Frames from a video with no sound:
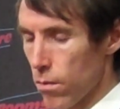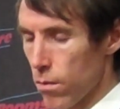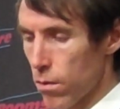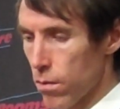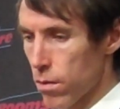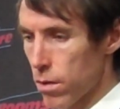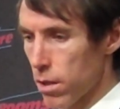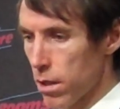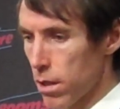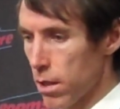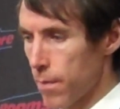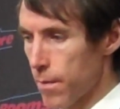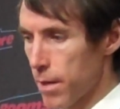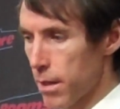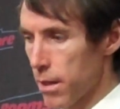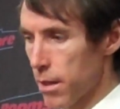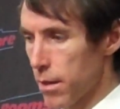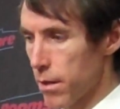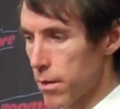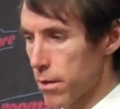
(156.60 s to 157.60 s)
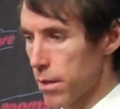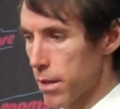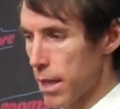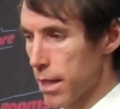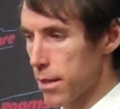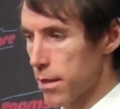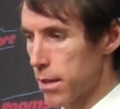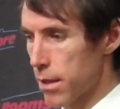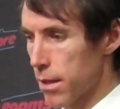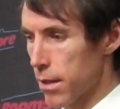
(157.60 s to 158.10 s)
we'll see. I mean,
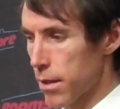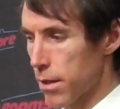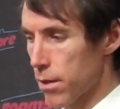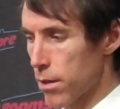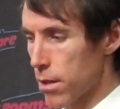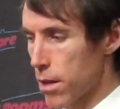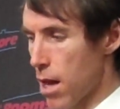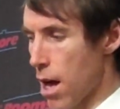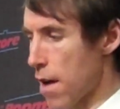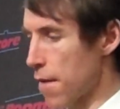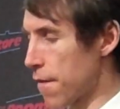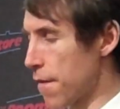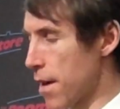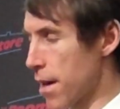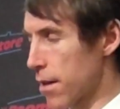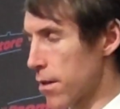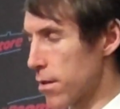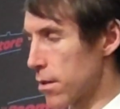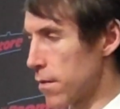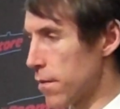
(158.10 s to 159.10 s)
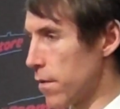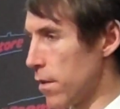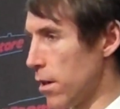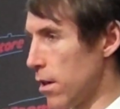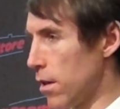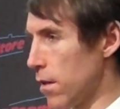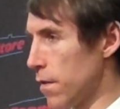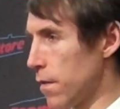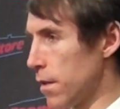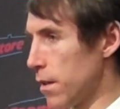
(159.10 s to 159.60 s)
there's a lot of factors
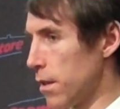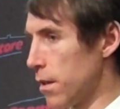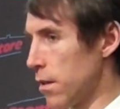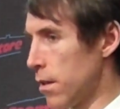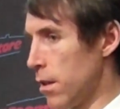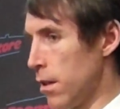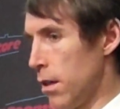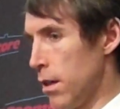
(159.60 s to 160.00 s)
involved, and